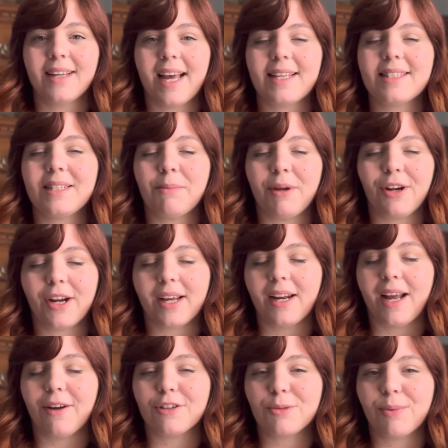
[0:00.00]
As an American
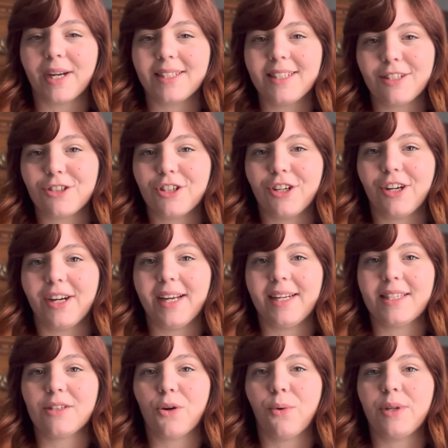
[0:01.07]
Irish practitioner, it
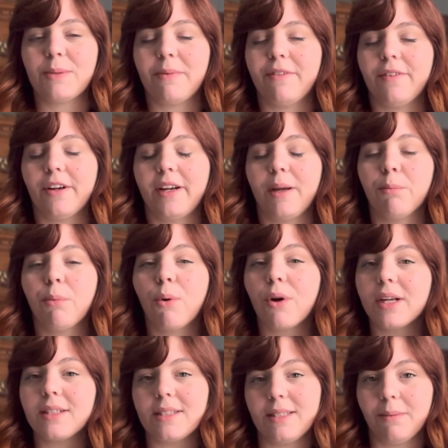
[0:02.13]
has always been very
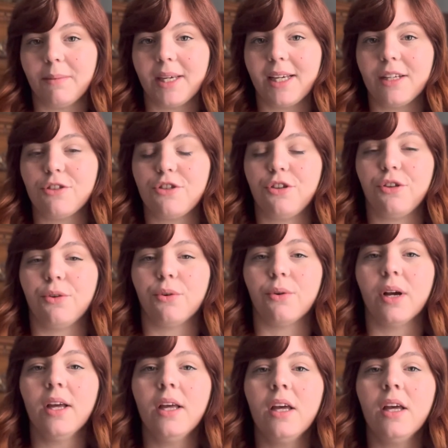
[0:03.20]
important to me to